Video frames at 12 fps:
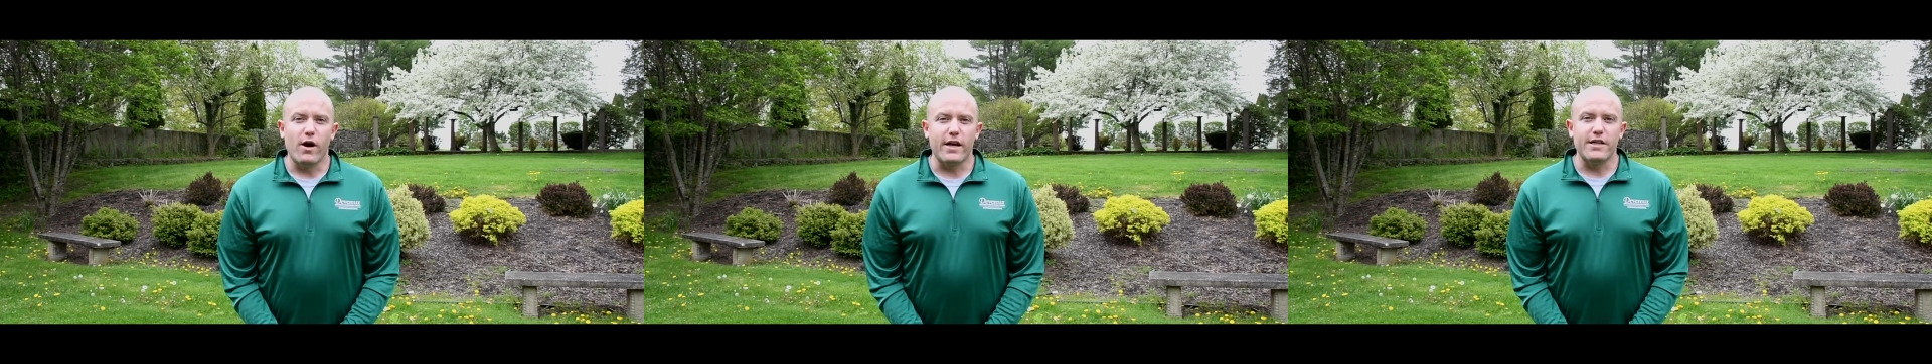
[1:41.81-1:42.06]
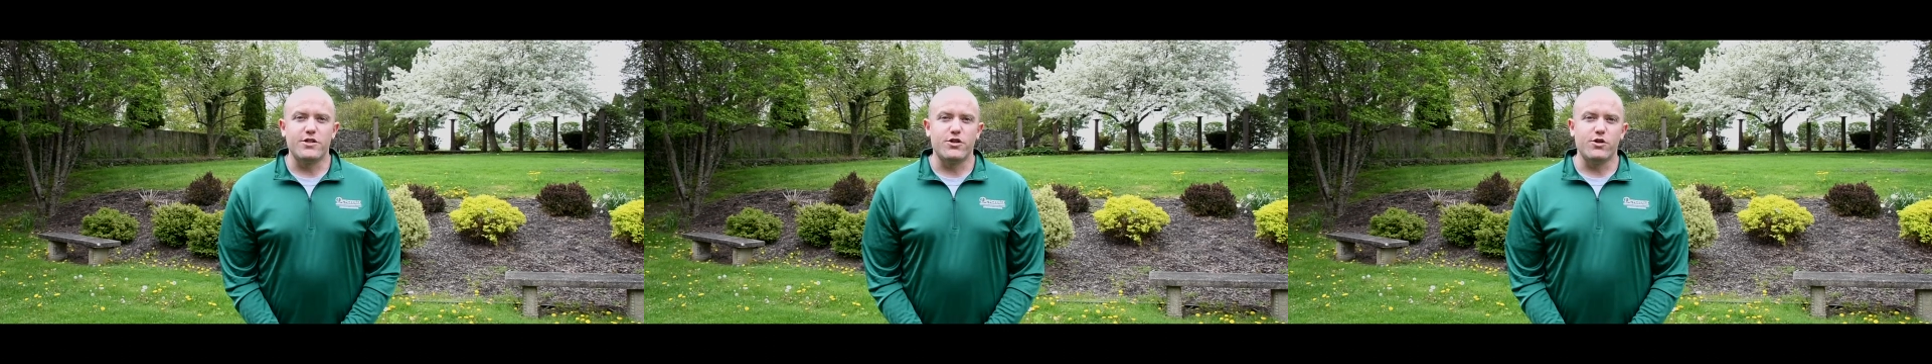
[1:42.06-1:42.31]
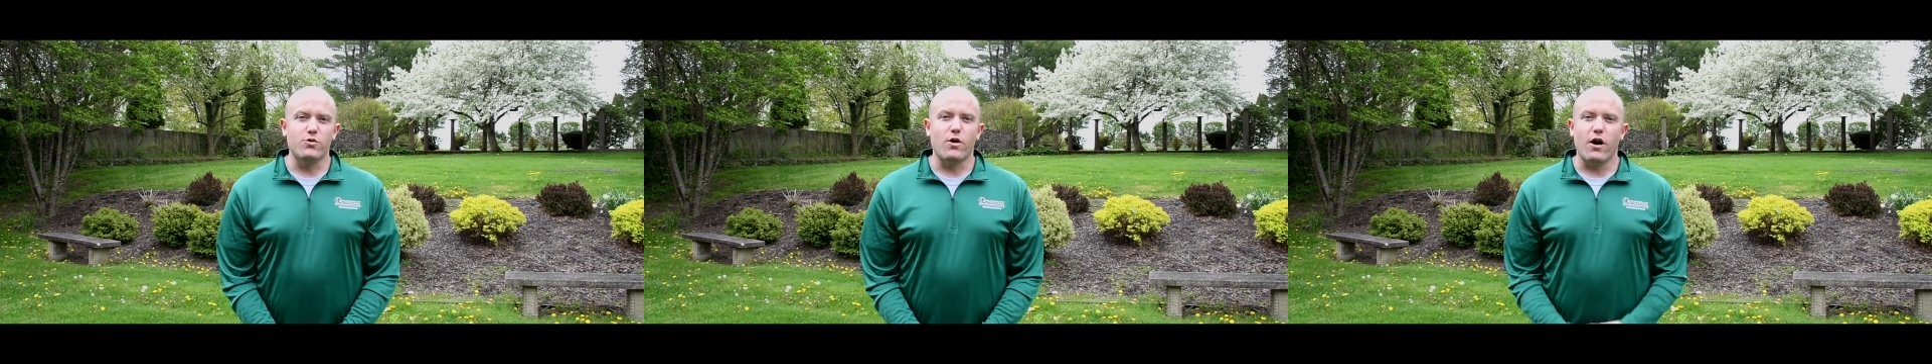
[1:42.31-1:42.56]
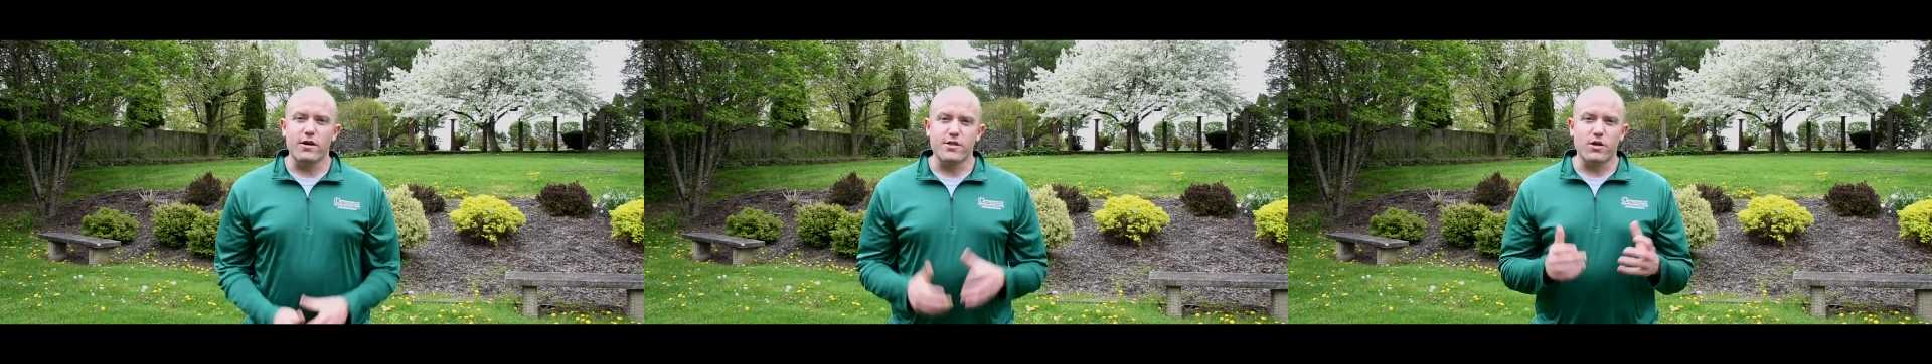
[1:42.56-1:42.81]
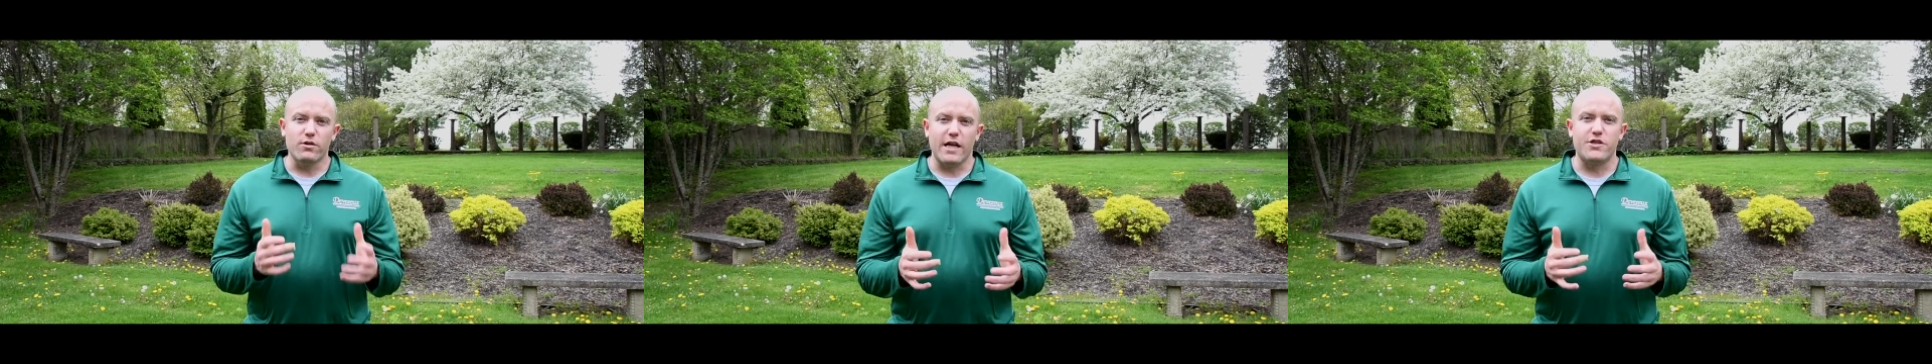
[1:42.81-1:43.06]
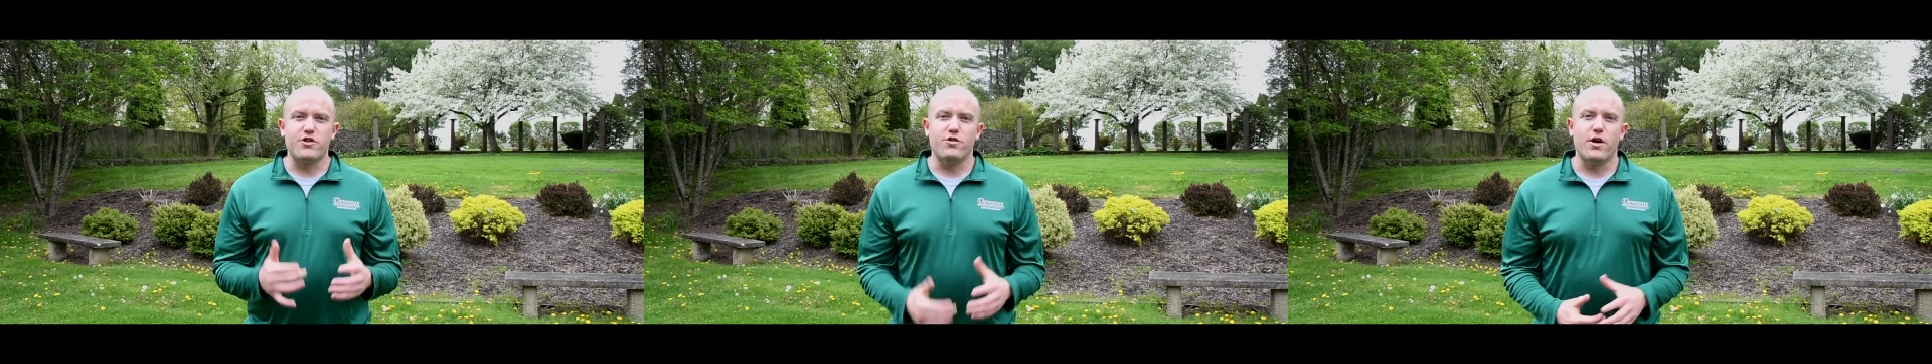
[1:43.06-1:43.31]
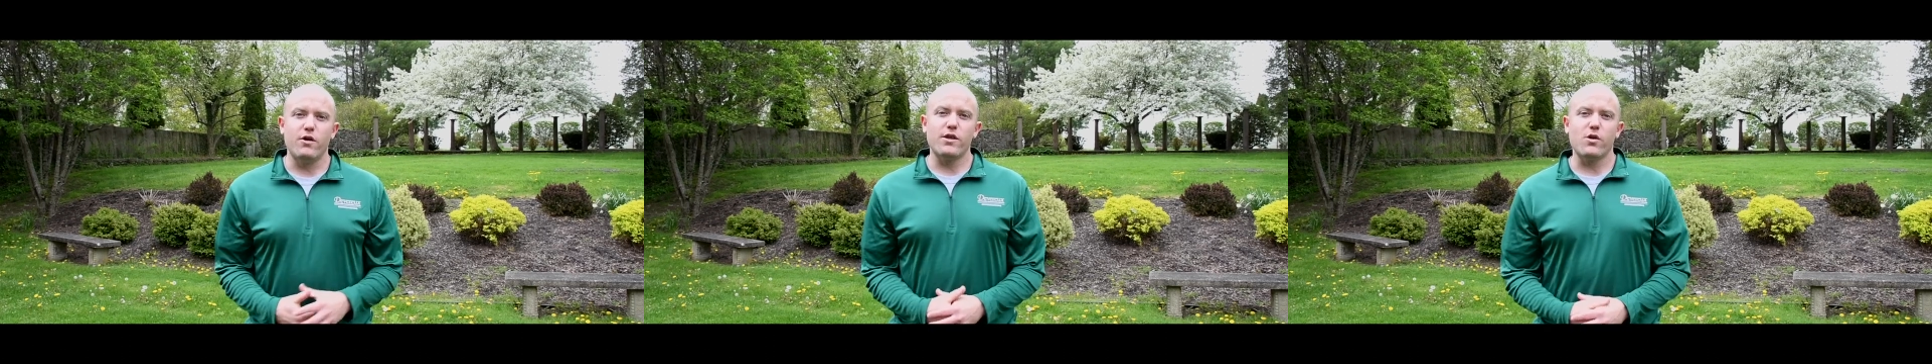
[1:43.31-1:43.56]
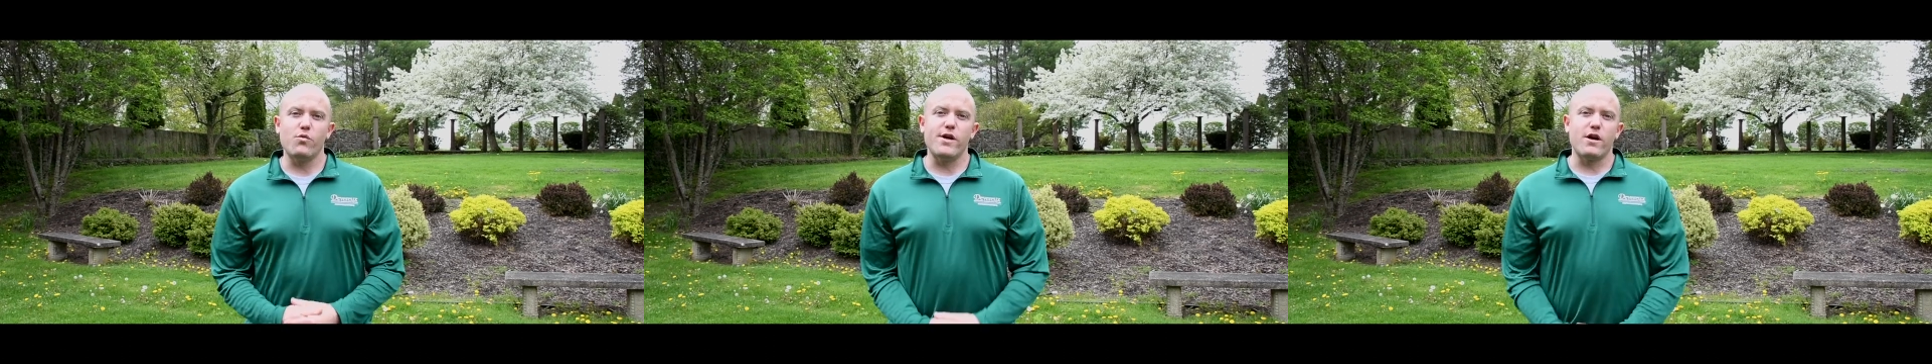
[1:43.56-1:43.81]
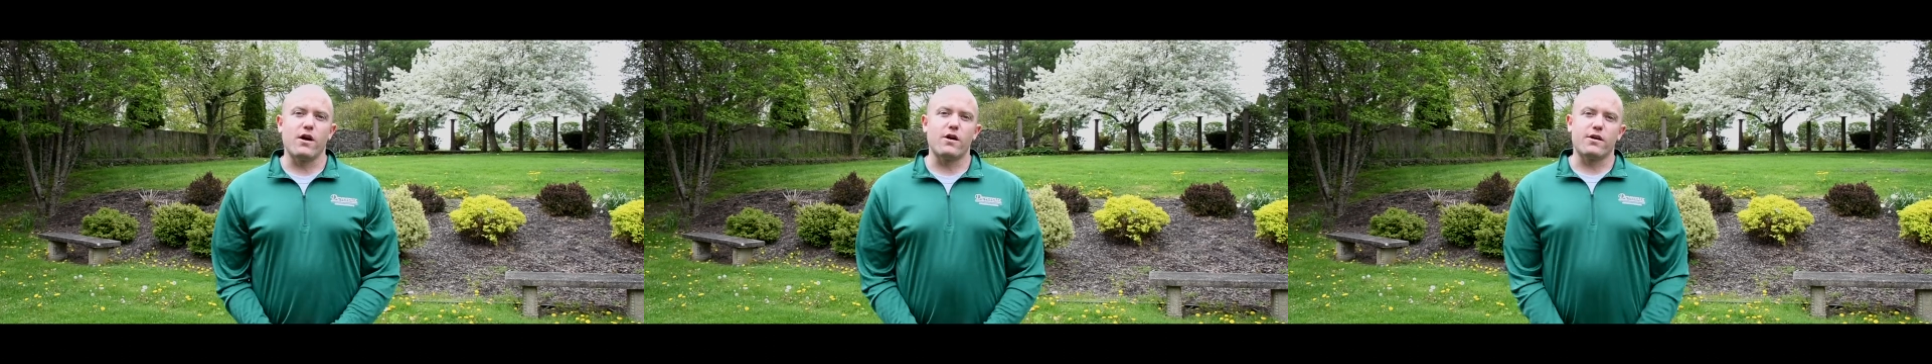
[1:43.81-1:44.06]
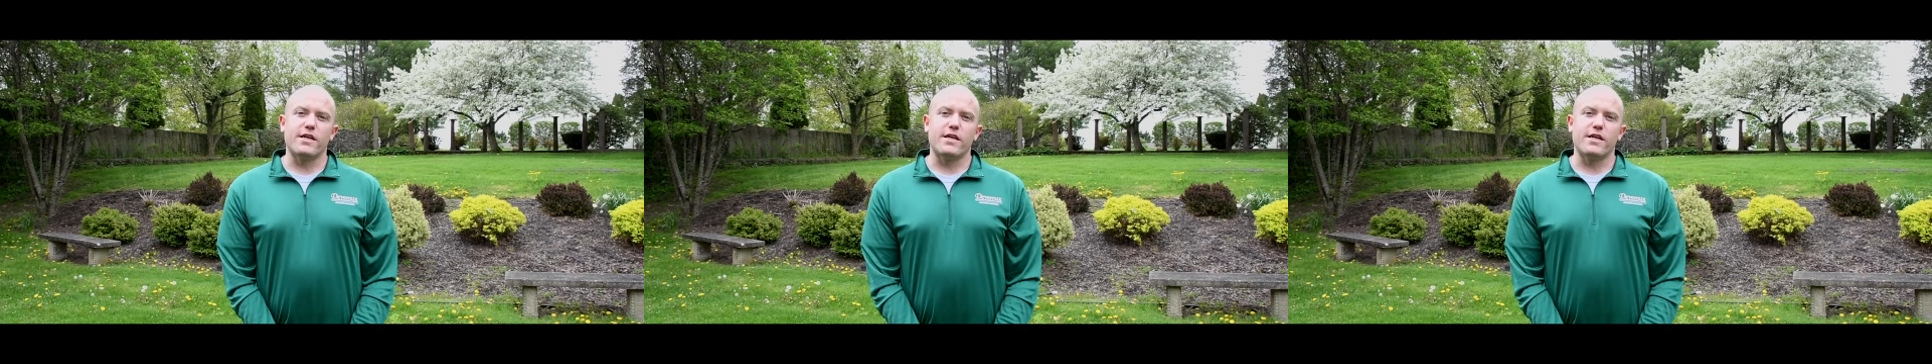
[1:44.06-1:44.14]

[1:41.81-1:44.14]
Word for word: wanted to also let you know that we are